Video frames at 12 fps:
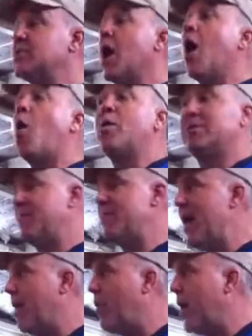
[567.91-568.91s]
It's always
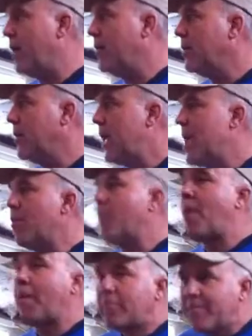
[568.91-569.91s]
been that way. It
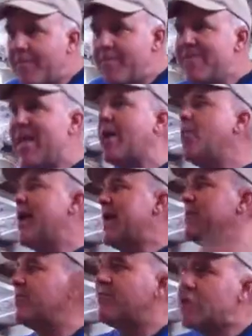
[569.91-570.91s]
will probably be that way into the